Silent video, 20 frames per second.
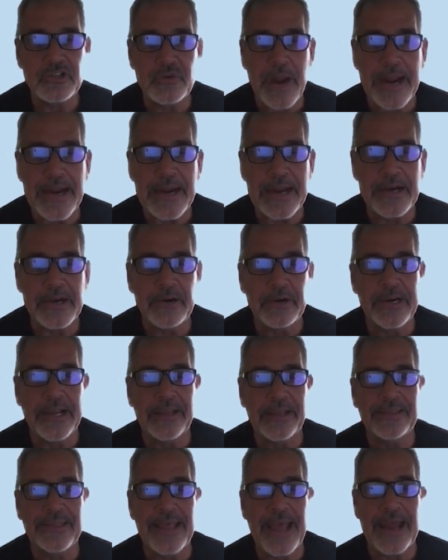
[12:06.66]
right
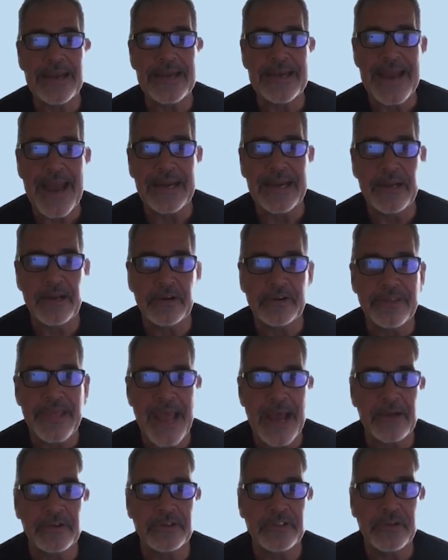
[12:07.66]
underneath that
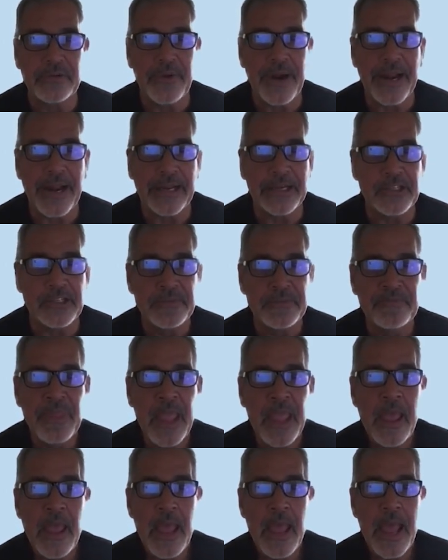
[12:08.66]
900,000 range
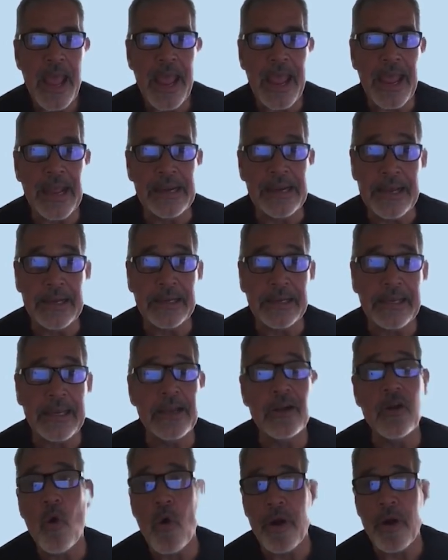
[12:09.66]
and can
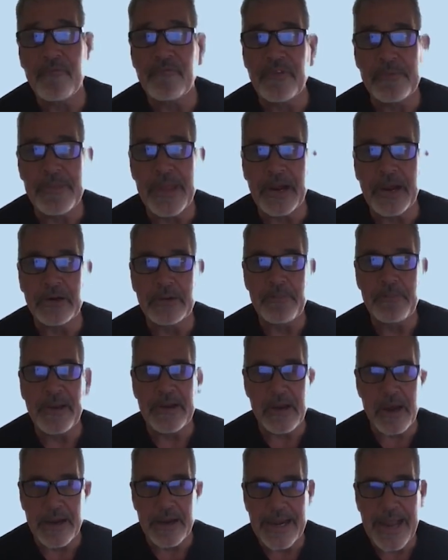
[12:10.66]
go up from there
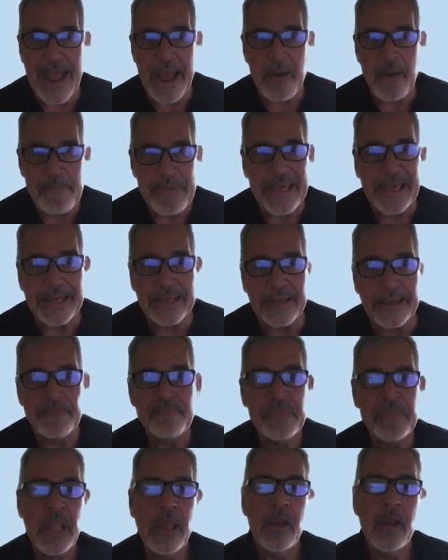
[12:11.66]
depending on how big,
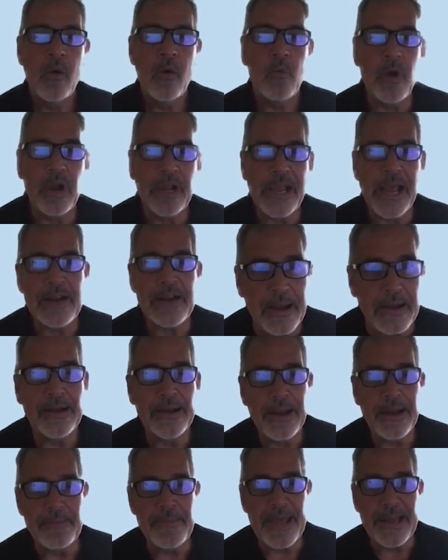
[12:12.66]
what kind of
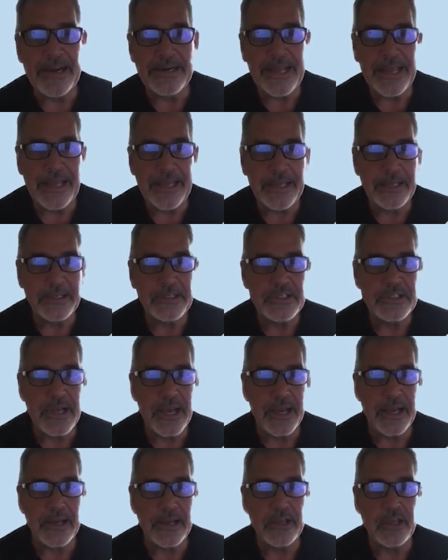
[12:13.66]
amenities
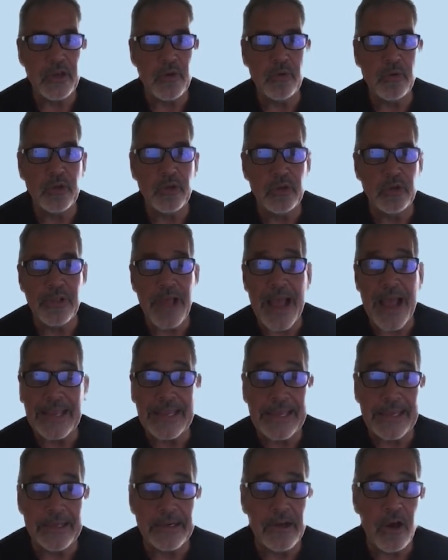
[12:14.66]
you
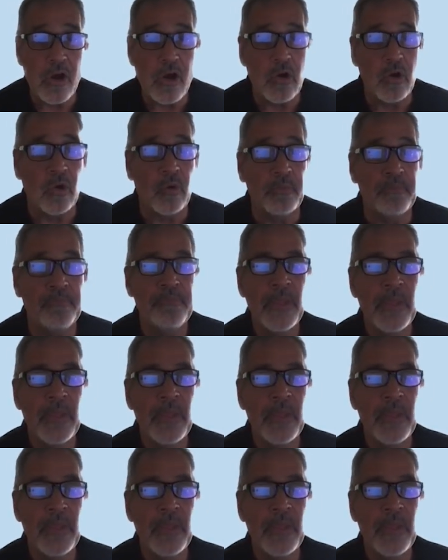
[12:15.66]
like in a home,